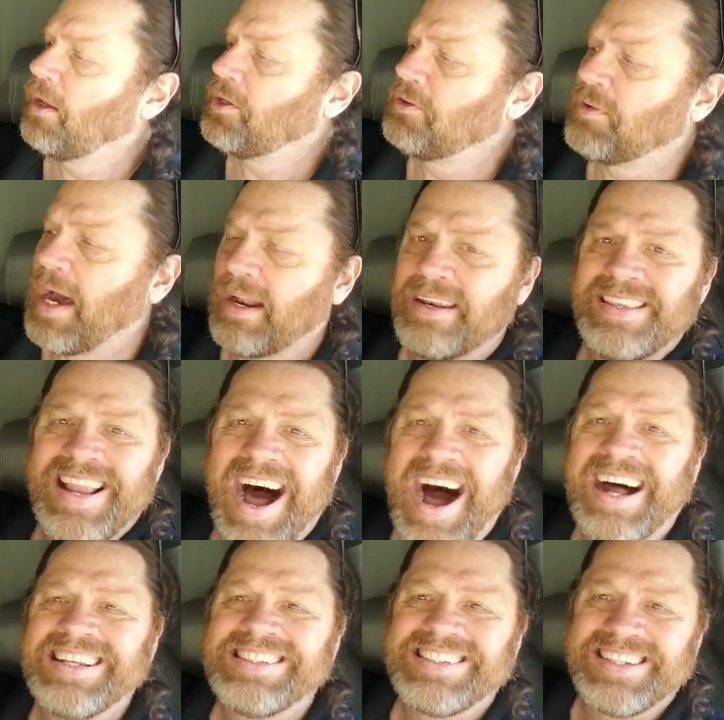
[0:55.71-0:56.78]
You've got a
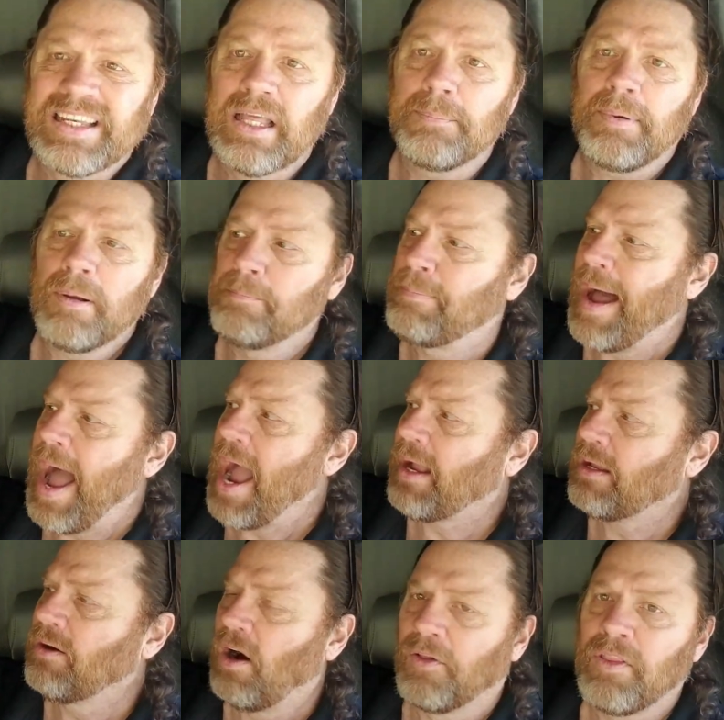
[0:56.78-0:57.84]
non-slip
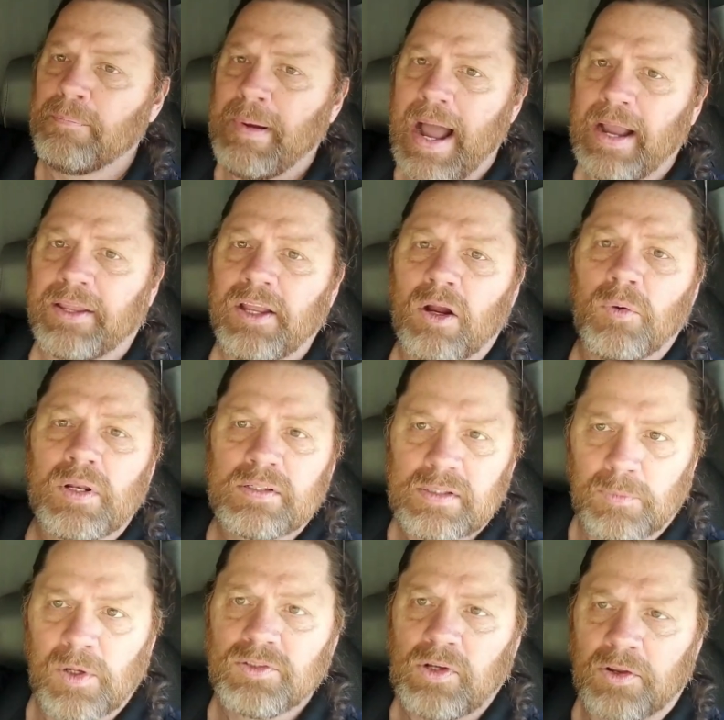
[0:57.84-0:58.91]
back on the back here when it's,
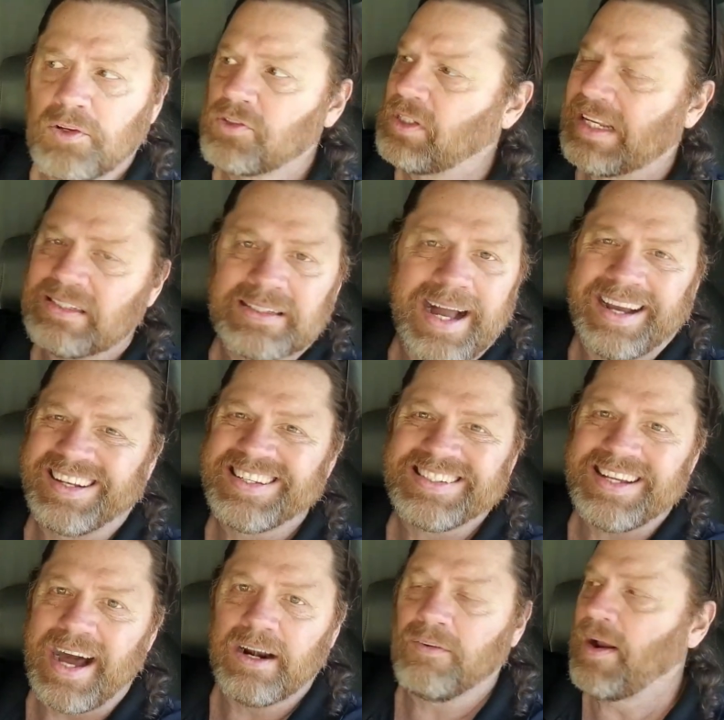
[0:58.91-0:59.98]
when it's on your seat. It's not going to
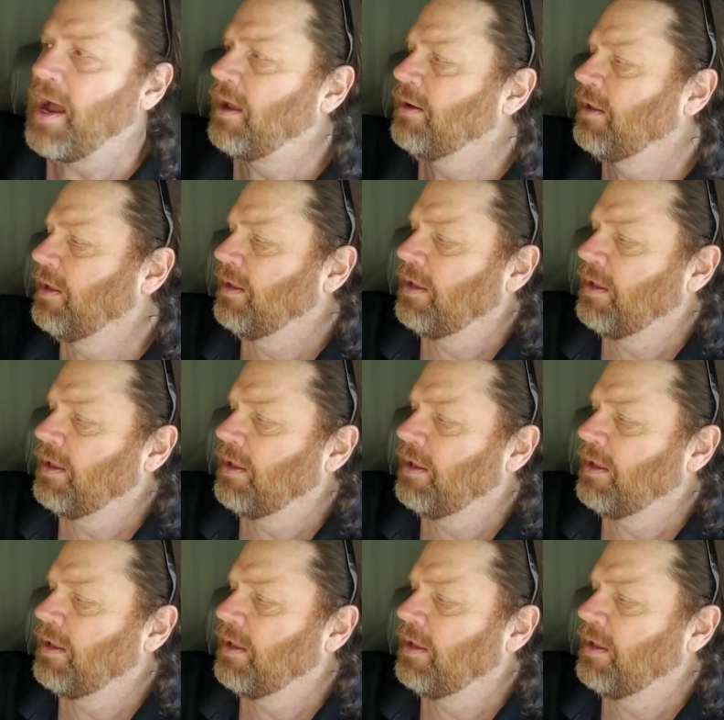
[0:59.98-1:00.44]
slide around.